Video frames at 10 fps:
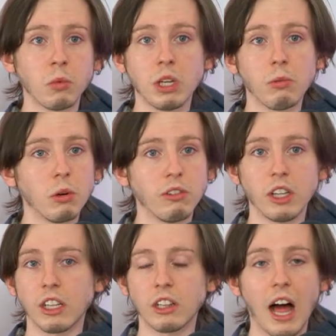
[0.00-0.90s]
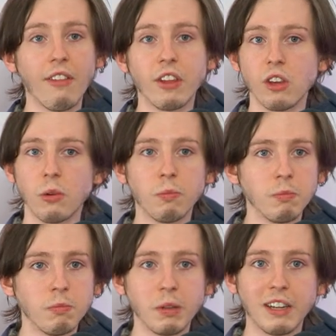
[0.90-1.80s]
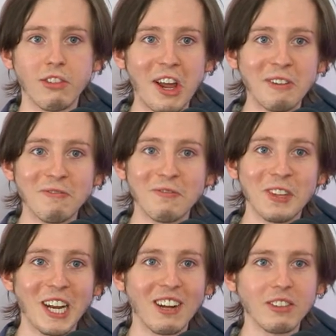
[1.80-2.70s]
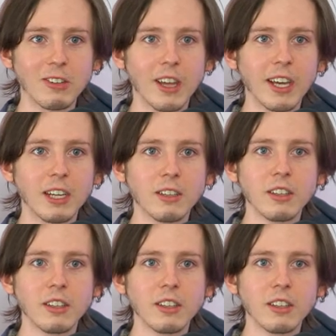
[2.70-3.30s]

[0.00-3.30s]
We were really glad that you played Fred. And I was like,